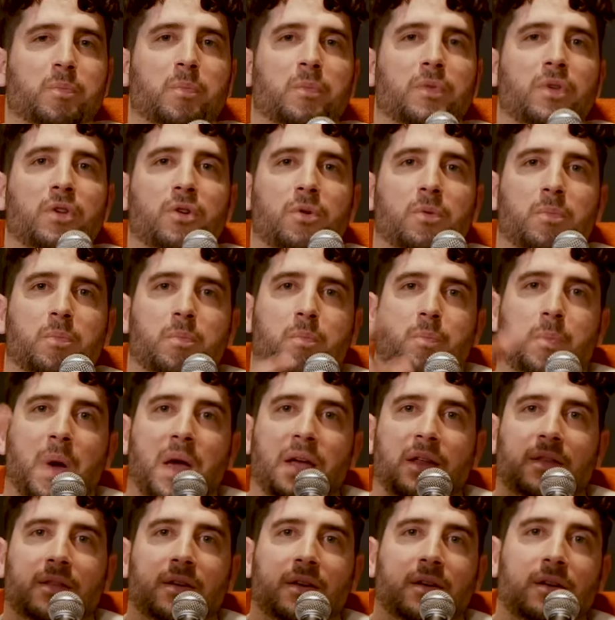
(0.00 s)
did you
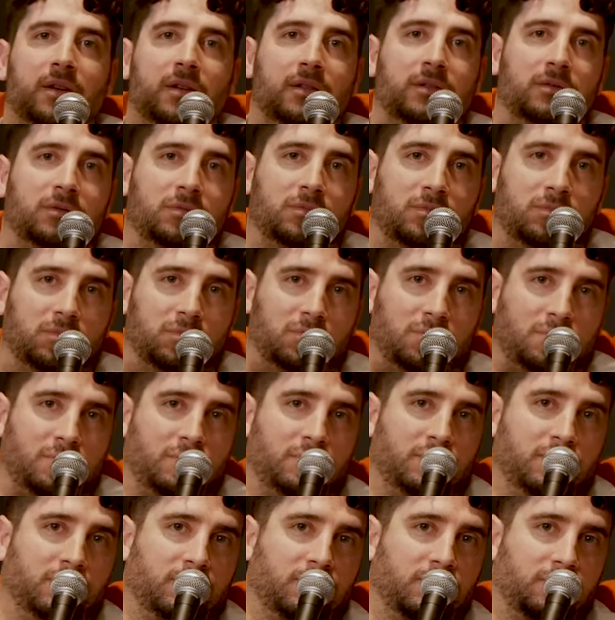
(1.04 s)
paint the
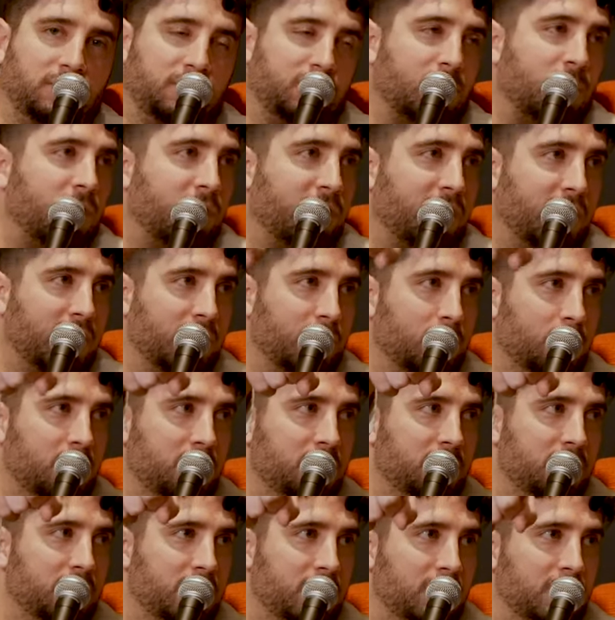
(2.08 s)
finger one?